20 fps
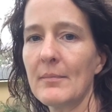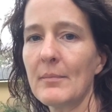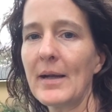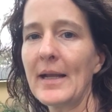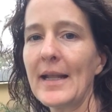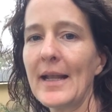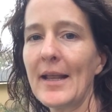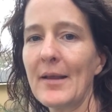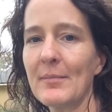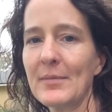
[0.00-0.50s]

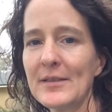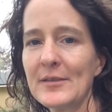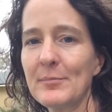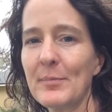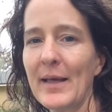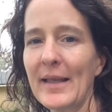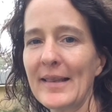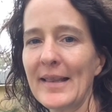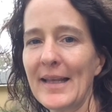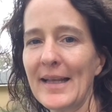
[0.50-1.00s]
My name is
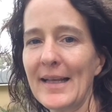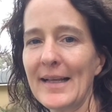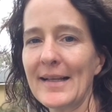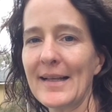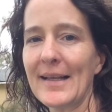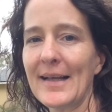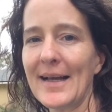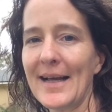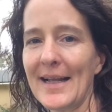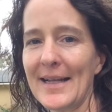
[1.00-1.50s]
Bethany
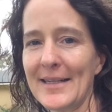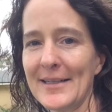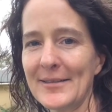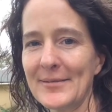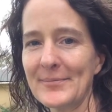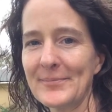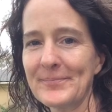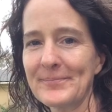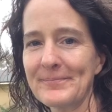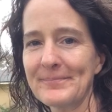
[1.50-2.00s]
Klein,
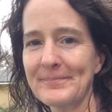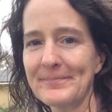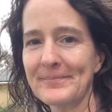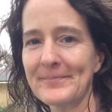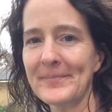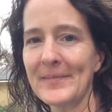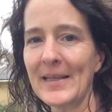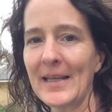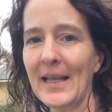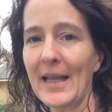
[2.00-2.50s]

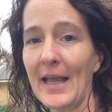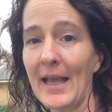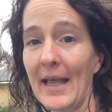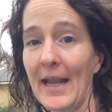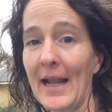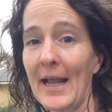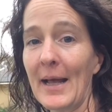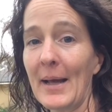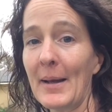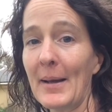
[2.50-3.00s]

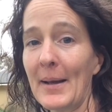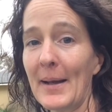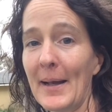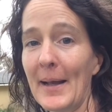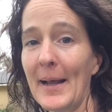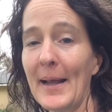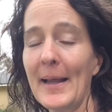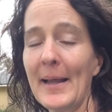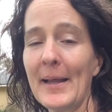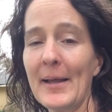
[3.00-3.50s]
and
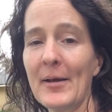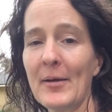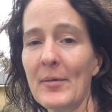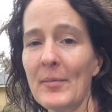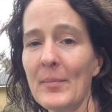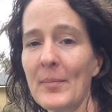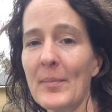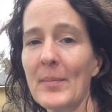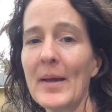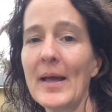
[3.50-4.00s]
I
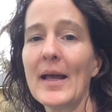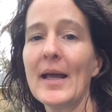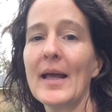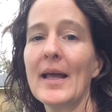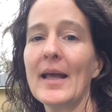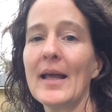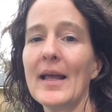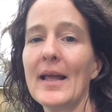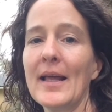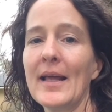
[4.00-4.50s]
am
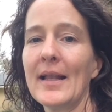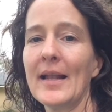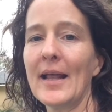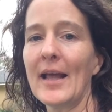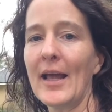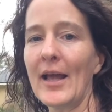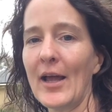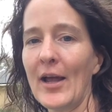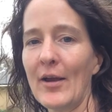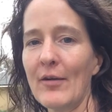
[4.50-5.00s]
an
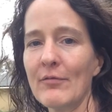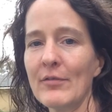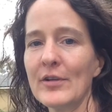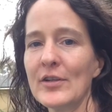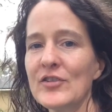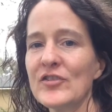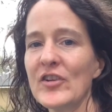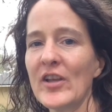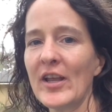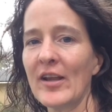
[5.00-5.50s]

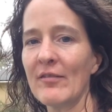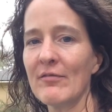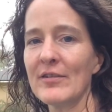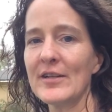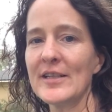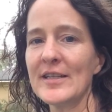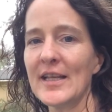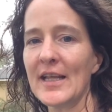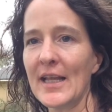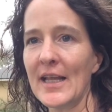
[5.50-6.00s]
average
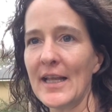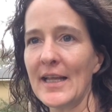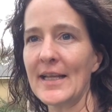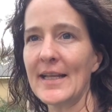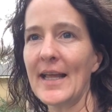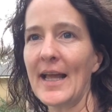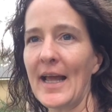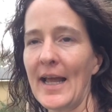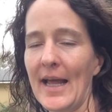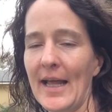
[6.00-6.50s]
everyday
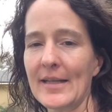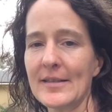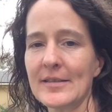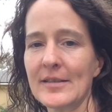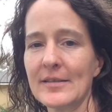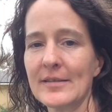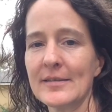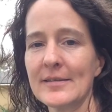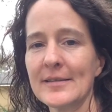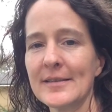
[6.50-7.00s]
cat.